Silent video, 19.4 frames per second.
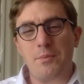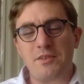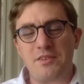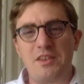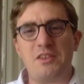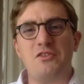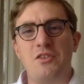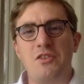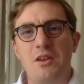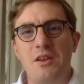
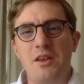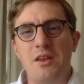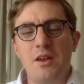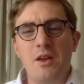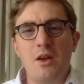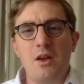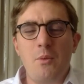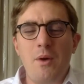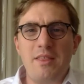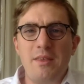position
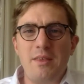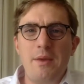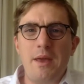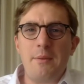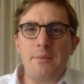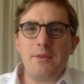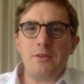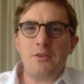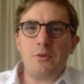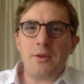where they may
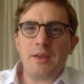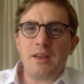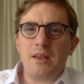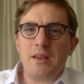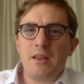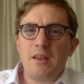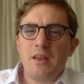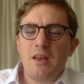be doing